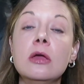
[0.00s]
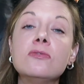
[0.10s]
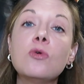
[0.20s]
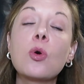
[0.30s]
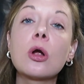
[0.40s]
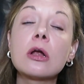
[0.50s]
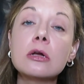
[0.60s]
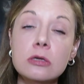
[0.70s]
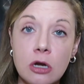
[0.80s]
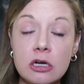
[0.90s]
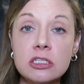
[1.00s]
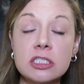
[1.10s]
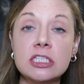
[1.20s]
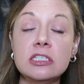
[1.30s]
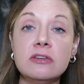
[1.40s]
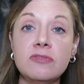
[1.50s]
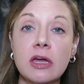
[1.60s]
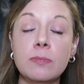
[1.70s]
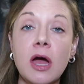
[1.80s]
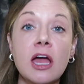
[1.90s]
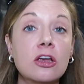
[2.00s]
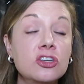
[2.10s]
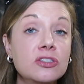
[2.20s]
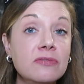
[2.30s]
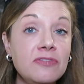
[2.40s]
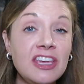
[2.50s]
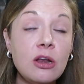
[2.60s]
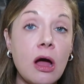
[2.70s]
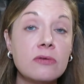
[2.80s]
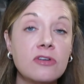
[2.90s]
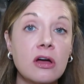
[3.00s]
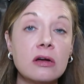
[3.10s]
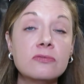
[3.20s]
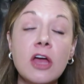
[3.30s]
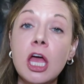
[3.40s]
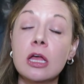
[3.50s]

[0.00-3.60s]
for narcissistic vampires to feed off of